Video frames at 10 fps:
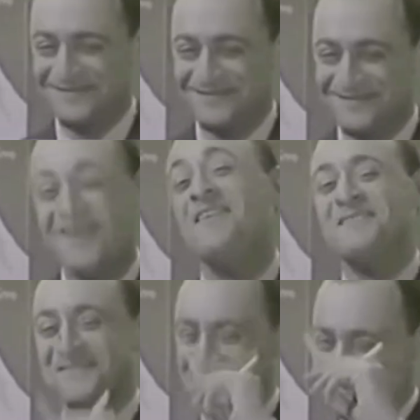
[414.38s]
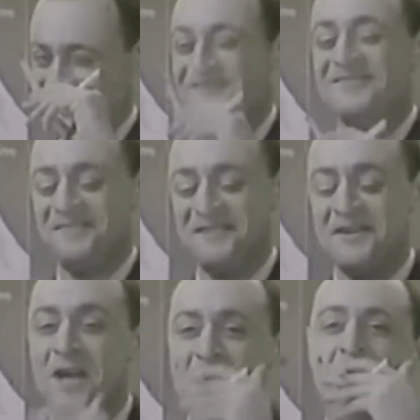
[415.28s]
Yeah, and I think those might be the
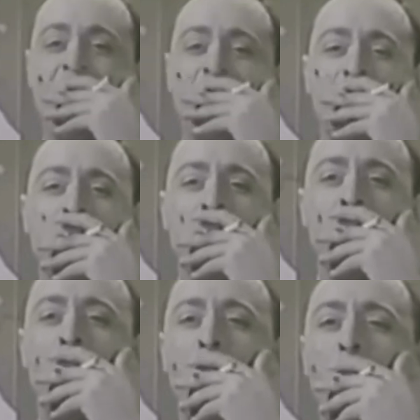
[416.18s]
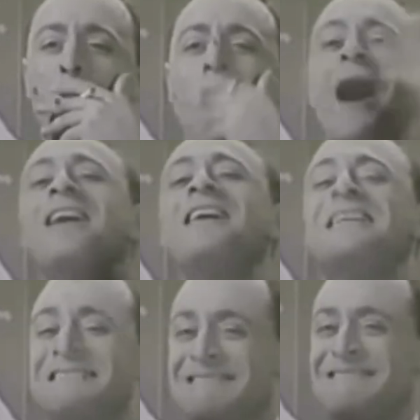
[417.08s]
individuals who they. I
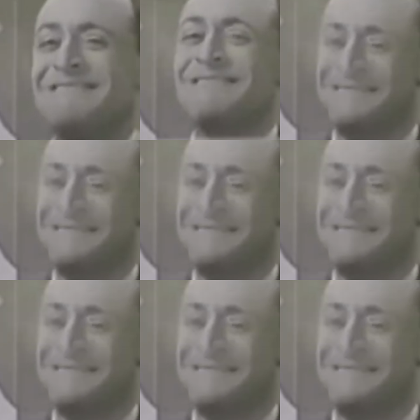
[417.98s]
mean, if they're place.